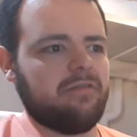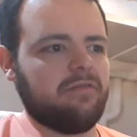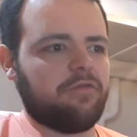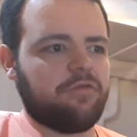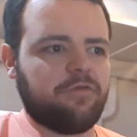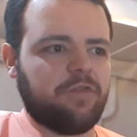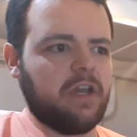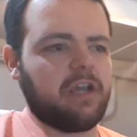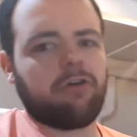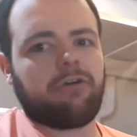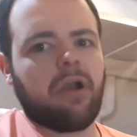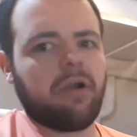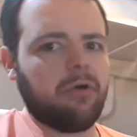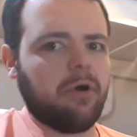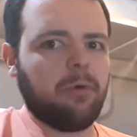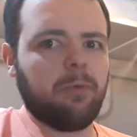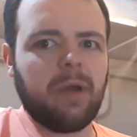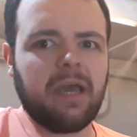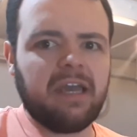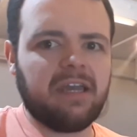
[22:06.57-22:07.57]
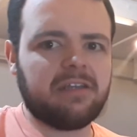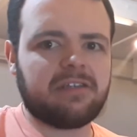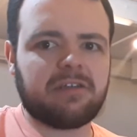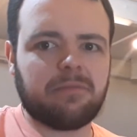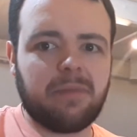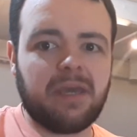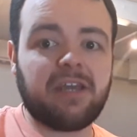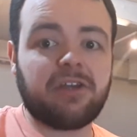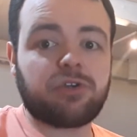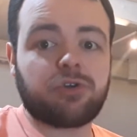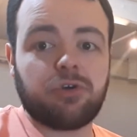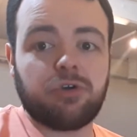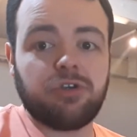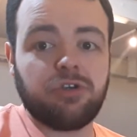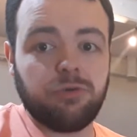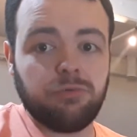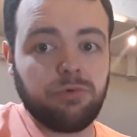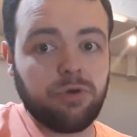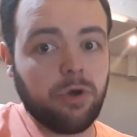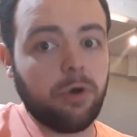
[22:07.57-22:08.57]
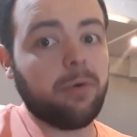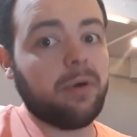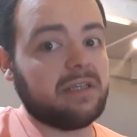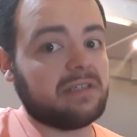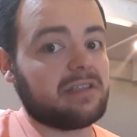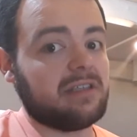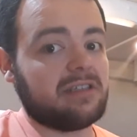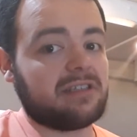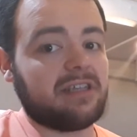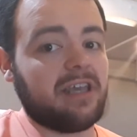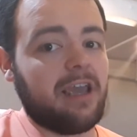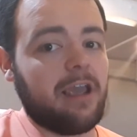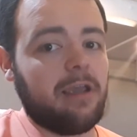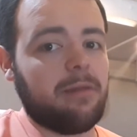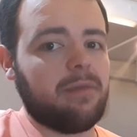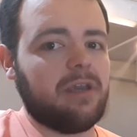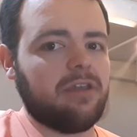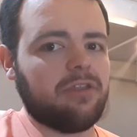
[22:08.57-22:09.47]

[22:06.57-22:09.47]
Figure out a way to make sure you know it's the same.